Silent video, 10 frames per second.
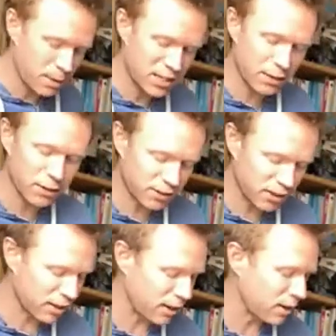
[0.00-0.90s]
if you're
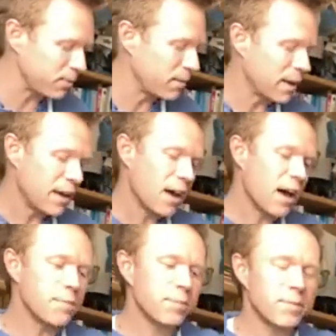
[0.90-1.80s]
stuck at
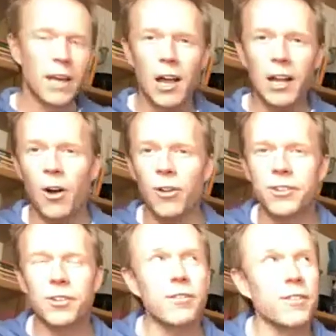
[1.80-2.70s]
home.
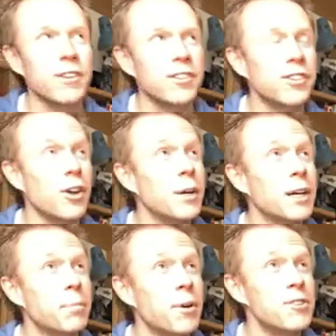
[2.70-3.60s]
On sort of the stoic
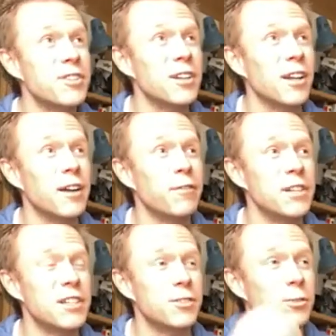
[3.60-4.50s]
approach to life,
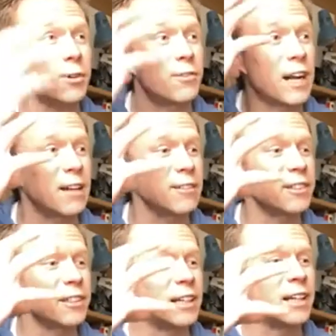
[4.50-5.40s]
which is all around
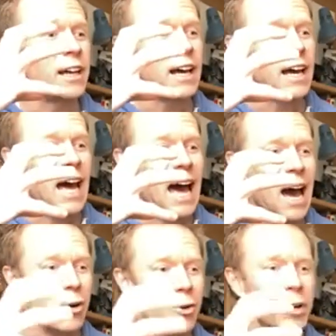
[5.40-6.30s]

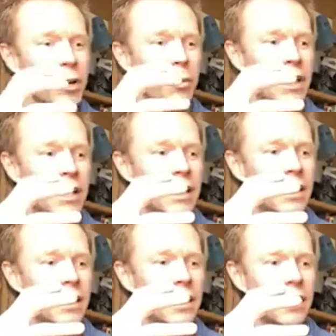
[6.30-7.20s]
how can we
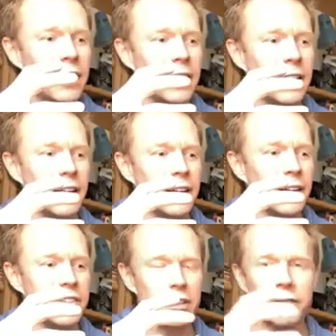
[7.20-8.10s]

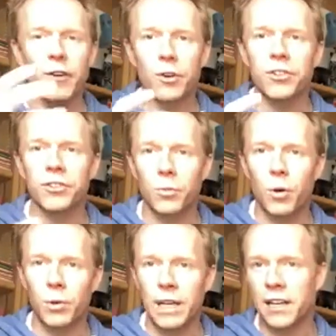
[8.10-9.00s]
like just focus on
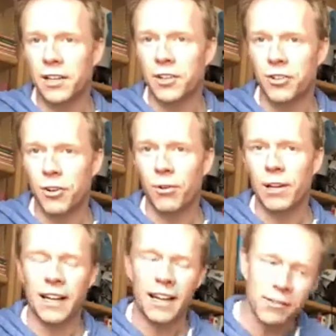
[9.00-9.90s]
what we can control
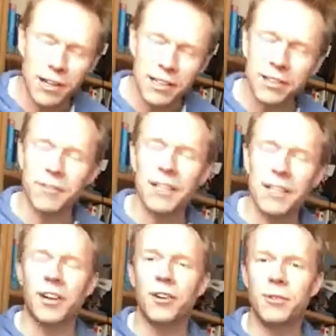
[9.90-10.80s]
and let the rest of it
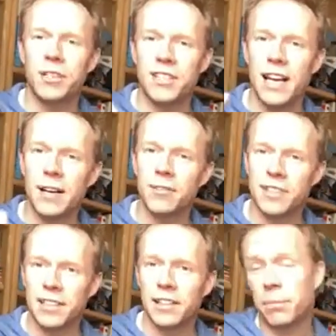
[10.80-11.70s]
go, which sounds
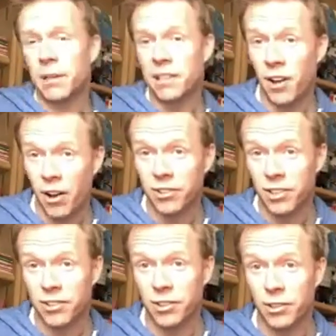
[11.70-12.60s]
easy, but it's hard
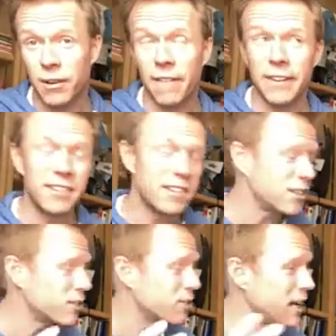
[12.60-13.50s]
to do. And this is
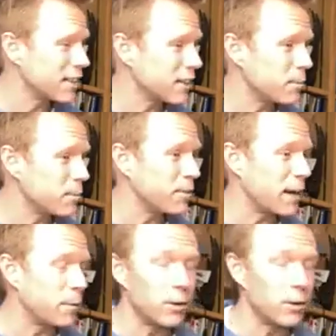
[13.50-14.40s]
a great example of that.
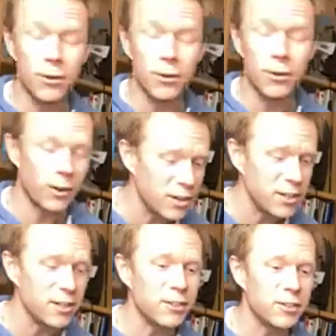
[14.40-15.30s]
We're all on the
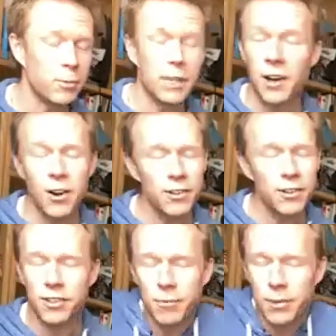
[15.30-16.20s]
news. We can't
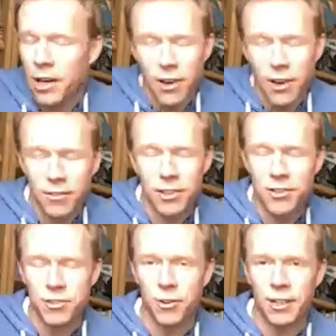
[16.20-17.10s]

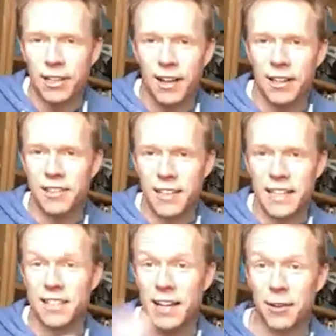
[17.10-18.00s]
control it. Like this
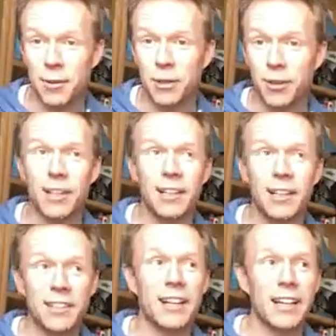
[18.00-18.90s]
thing is out in the world. And
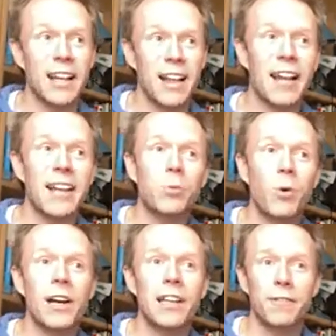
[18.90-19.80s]
it's like, that's
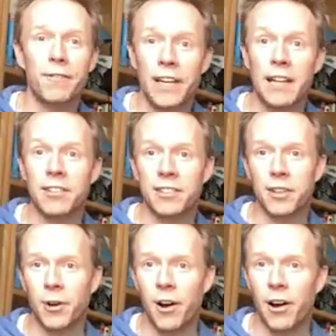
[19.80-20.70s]
why the fear is
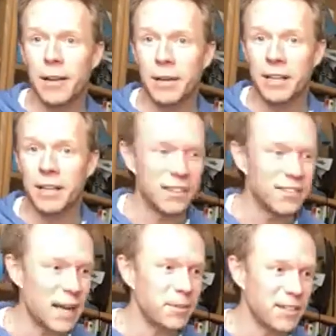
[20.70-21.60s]
so high, because it
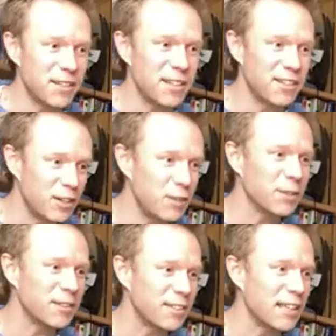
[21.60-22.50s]
taps into this
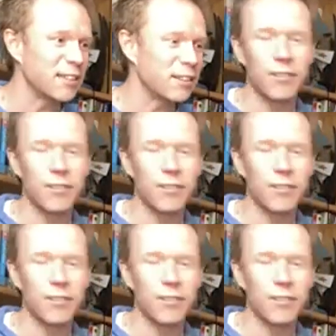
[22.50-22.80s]
human sense of,